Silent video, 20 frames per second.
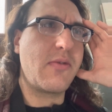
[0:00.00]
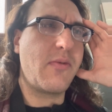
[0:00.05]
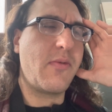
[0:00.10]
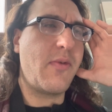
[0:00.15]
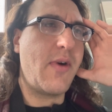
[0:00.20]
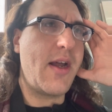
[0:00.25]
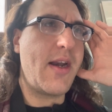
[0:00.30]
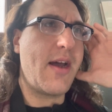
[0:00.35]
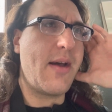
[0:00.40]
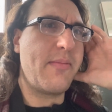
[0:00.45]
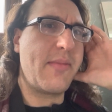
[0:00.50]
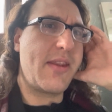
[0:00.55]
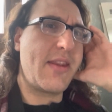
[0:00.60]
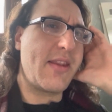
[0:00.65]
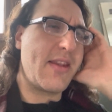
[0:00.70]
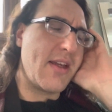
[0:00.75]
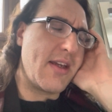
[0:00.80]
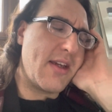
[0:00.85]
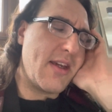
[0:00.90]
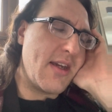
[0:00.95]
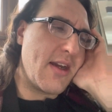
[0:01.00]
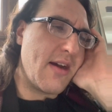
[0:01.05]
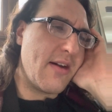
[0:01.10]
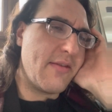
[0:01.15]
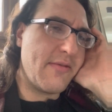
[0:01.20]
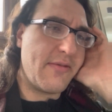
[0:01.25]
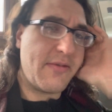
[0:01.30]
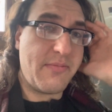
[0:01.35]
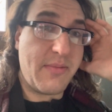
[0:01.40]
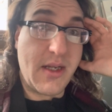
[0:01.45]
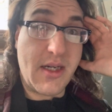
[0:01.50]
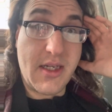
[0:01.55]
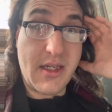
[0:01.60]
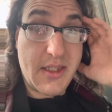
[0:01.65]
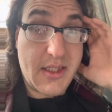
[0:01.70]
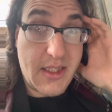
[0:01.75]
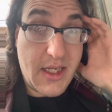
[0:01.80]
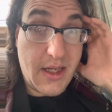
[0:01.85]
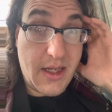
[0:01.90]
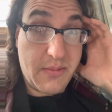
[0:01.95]
what I'm thinking of, but it
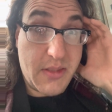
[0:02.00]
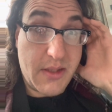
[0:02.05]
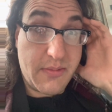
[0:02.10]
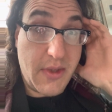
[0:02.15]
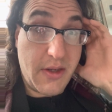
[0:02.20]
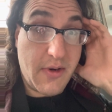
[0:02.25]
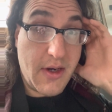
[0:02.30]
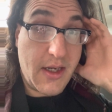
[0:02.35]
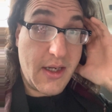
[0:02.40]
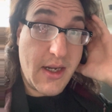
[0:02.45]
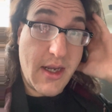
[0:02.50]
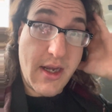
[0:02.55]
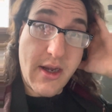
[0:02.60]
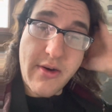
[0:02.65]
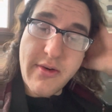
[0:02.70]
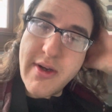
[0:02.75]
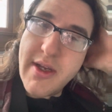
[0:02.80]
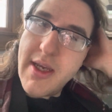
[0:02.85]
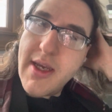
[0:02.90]
escapes me right now.